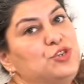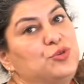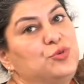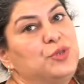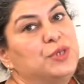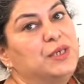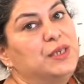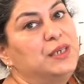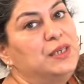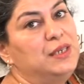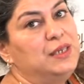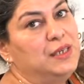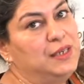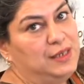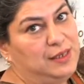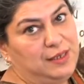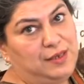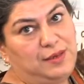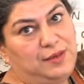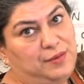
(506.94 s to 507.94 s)
to the
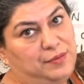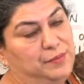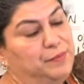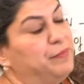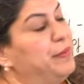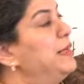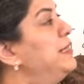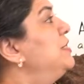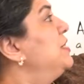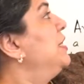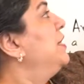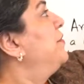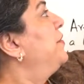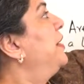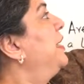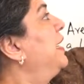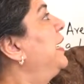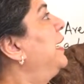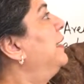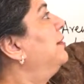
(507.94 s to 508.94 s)
benzene
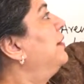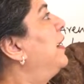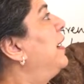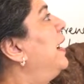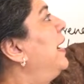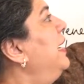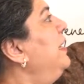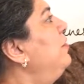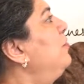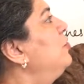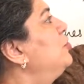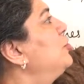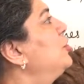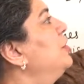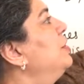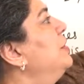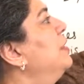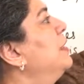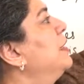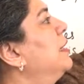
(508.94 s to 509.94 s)
ring, and the
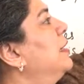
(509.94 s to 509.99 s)
hydrogen